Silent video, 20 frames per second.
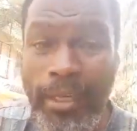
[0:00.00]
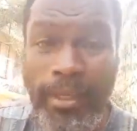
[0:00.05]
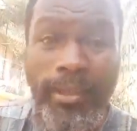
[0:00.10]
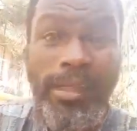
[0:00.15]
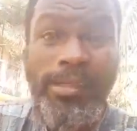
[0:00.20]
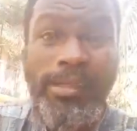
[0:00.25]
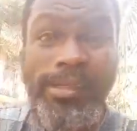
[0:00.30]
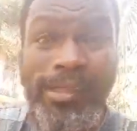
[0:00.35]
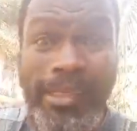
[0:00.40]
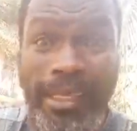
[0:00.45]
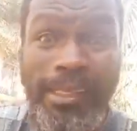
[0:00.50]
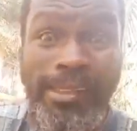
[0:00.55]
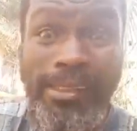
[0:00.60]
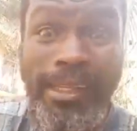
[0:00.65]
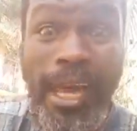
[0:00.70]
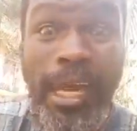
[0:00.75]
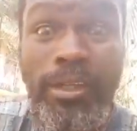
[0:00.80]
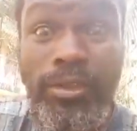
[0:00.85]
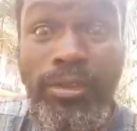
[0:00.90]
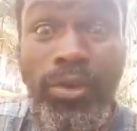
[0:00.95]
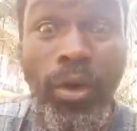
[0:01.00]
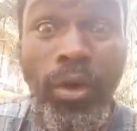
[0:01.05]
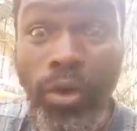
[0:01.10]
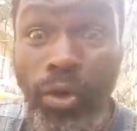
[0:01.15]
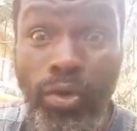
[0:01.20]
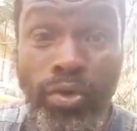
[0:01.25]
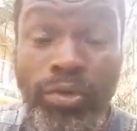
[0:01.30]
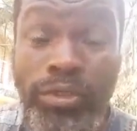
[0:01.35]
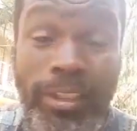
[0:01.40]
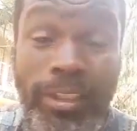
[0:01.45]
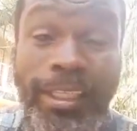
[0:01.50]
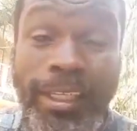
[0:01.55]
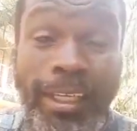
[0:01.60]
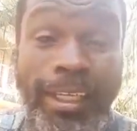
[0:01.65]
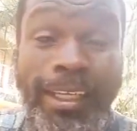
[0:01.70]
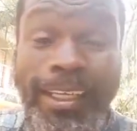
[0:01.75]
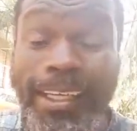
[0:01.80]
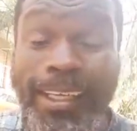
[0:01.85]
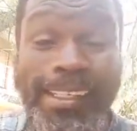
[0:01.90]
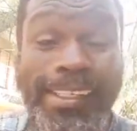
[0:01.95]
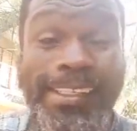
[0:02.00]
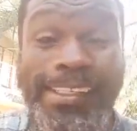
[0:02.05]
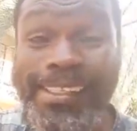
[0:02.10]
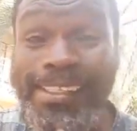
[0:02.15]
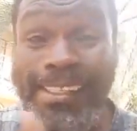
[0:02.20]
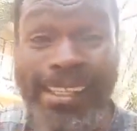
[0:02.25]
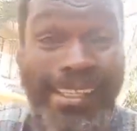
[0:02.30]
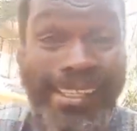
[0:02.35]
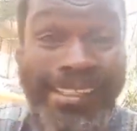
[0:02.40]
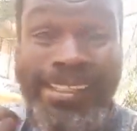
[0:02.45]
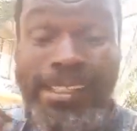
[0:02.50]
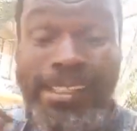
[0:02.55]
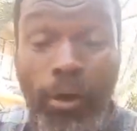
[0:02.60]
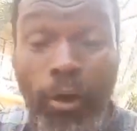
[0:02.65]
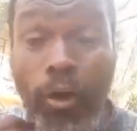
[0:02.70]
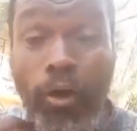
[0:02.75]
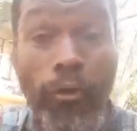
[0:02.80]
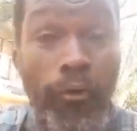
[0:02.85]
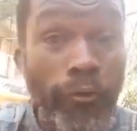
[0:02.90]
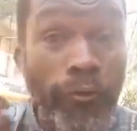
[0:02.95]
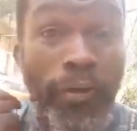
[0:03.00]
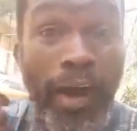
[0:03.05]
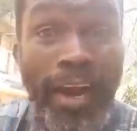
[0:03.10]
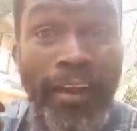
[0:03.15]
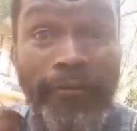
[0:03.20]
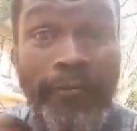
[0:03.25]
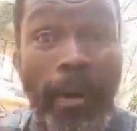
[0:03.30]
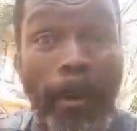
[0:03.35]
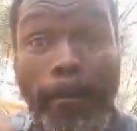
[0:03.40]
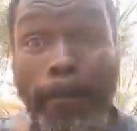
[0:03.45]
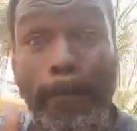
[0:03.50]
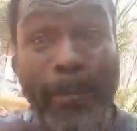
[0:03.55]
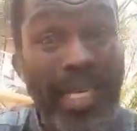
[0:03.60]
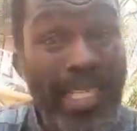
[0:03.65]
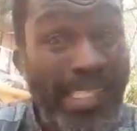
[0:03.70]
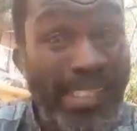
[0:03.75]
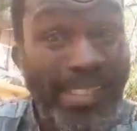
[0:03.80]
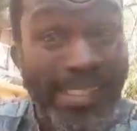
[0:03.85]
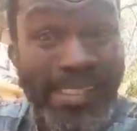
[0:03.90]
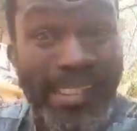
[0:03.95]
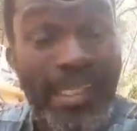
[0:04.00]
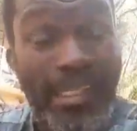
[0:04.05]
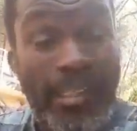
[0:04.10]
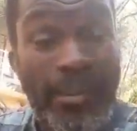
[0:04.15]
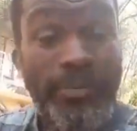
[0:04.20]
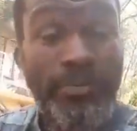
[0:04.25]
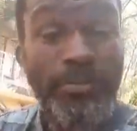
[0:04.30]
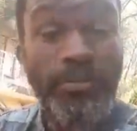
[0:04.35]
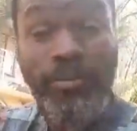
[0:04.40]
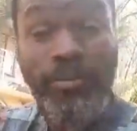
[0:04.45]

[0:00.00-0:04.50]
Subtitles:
And these things are told in 605 BC